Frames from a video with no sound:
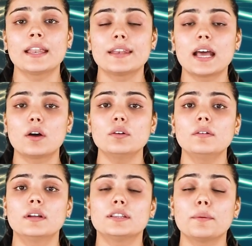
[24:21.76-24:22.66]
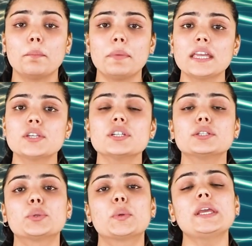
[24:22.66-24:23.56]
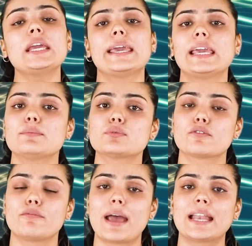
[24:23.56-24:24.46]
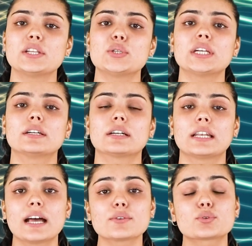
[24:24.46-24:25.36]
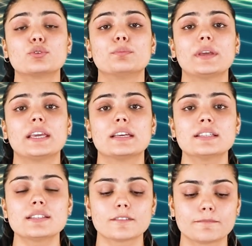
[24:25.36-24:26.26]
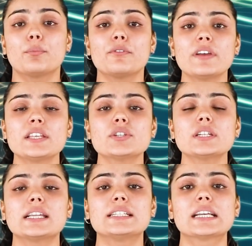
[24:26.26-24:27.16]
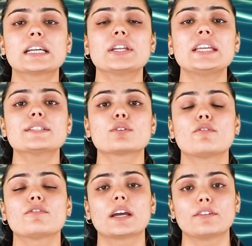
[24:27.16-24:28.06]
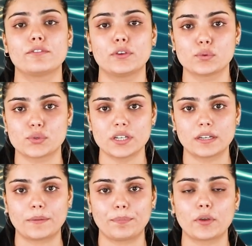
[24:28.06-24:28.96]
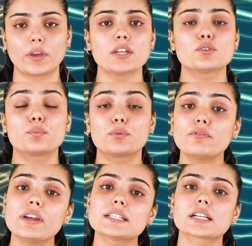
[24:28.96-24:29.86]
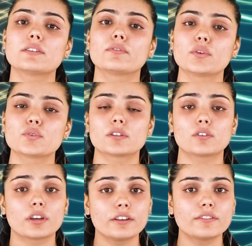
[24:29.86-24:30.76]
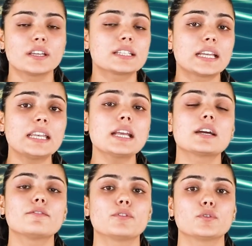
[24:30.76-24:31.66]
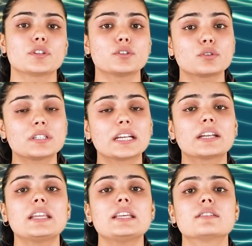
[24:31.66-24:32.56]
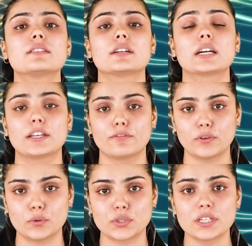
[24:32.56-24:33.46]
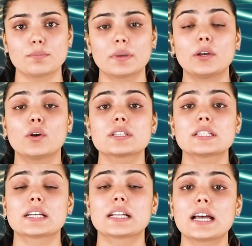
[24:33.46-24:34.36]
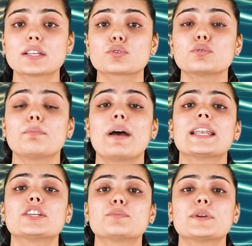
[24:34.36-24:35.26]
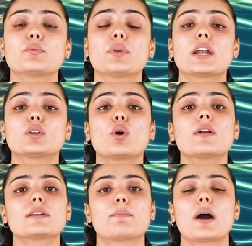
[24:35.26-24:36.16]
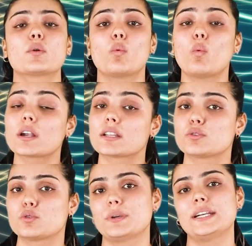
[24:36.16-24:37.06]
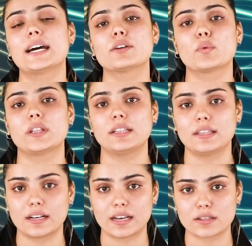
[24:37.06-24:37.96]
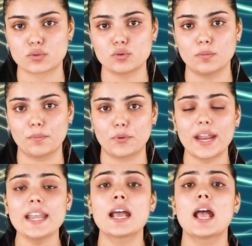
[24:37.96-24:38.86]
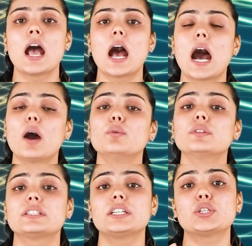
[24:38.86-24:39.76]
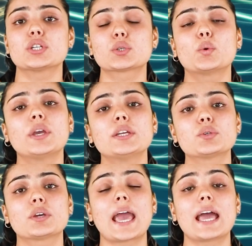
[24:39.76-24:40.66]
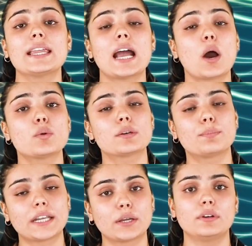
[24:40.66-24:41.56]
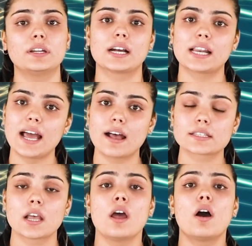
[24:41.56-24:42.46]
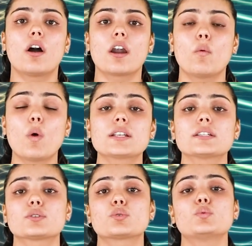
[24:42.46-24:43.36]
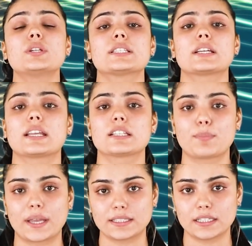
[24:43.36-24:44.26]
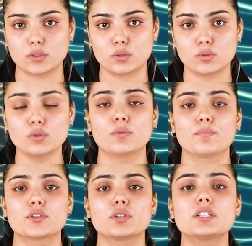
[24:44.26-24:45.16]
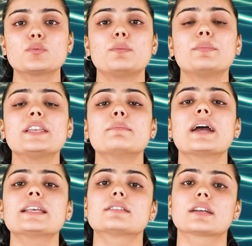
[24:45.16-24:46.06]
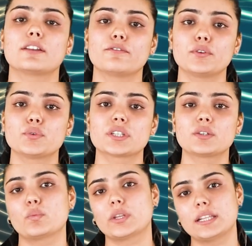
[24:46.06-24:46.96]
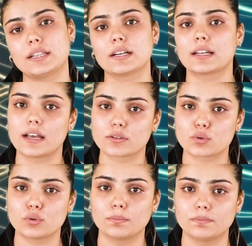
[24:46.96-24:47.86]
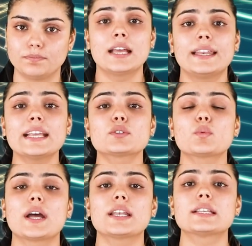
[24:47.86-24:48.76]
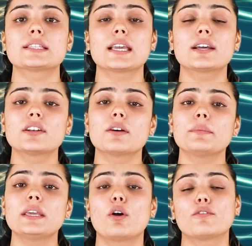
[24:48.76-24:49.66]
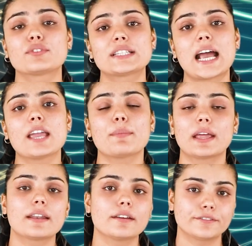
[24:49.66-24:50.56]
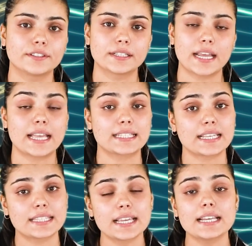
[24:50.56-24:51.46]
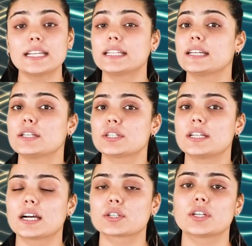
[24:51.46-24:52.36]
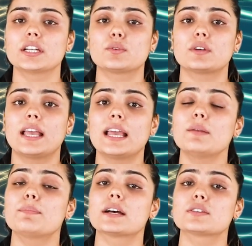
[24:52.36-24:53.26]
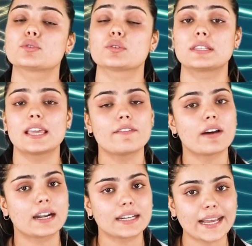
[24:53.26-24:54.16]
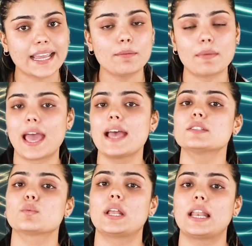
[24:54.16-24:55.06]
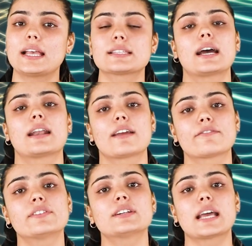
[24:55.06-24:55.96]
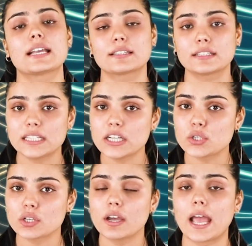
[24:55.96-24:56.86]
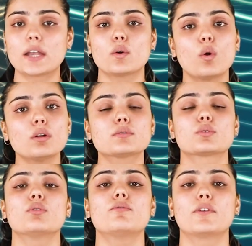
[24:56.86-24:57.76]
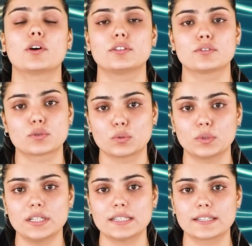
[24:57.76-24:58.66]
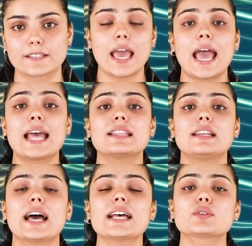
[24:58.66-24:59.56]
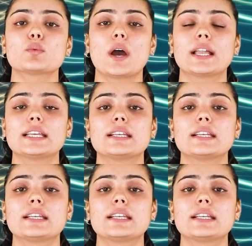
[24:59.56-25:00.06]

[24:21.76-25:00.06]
Now, the major three aims of managing a classroom is prevention and decrease of confusion. Okay, to prevent confusion, or if there's any confusion, to decrease the confusion, because in a classroom management we are taught about what is to be done within the classroom, right? How the teacher is going to carry out a particular class or what students are expected to do. So this will minimize the confusion within the classroom. Next one is economy of time and effort. As I said in the introduction, it will help us to save our time as well as our effort as a teacher and also for the students. And the last one